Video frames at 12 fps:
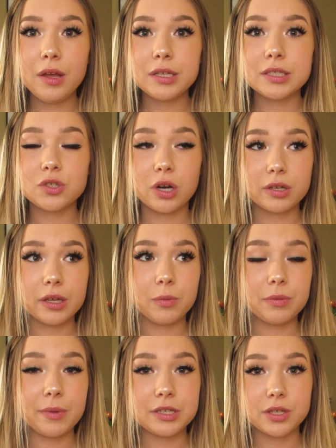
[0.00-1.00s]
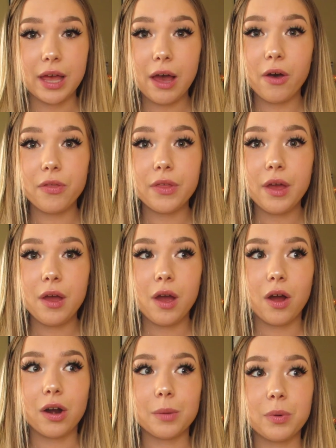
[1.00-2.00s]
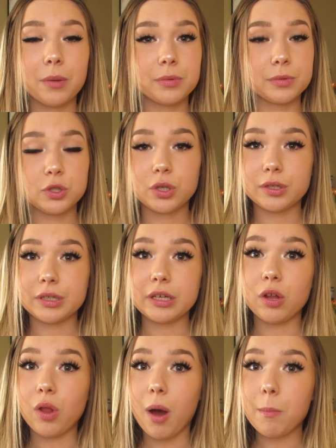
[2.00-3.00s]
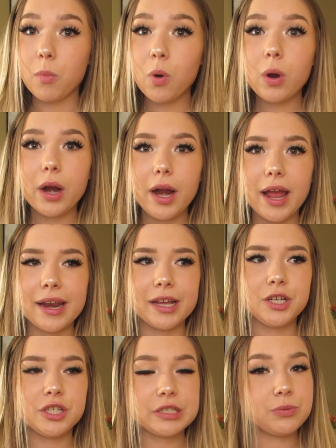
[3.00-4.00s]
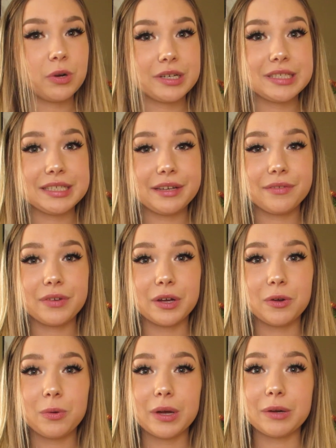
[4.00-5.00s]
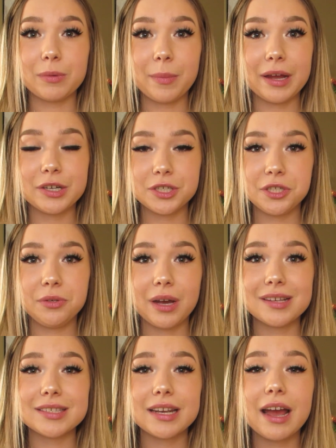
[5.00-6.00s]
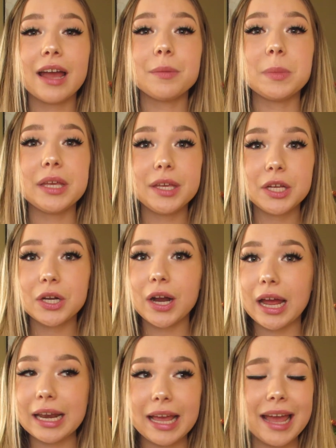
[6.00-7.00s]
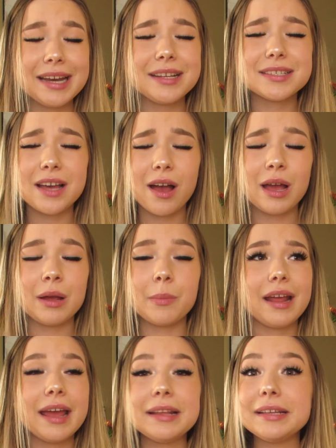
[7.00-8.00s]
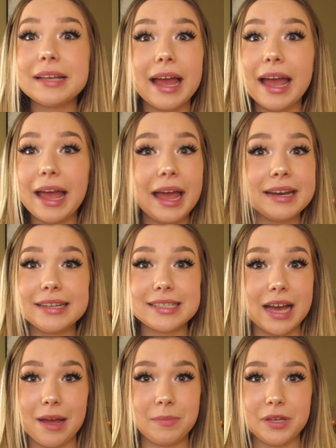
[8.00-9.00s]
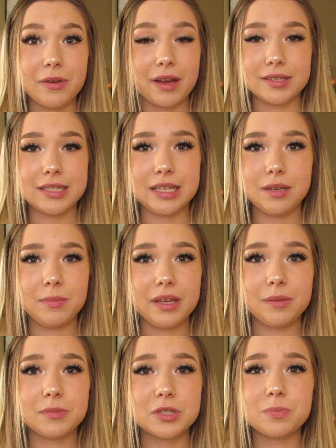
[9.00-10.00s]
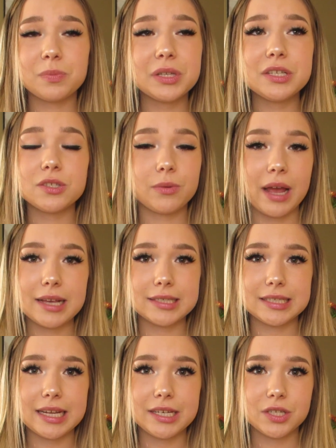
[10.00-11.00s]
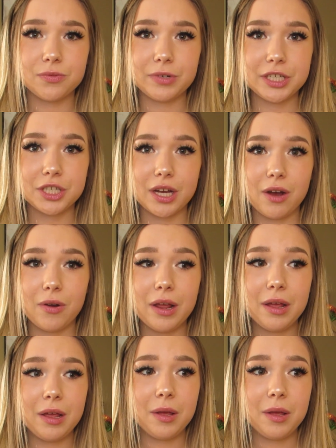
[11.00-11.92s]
struggling with mental health are probably struggling a lot more, and I just wanted to give a quick reminder to you guys that I'm here at any time, any time that you guys need me. Just please don't hesitate to reach out,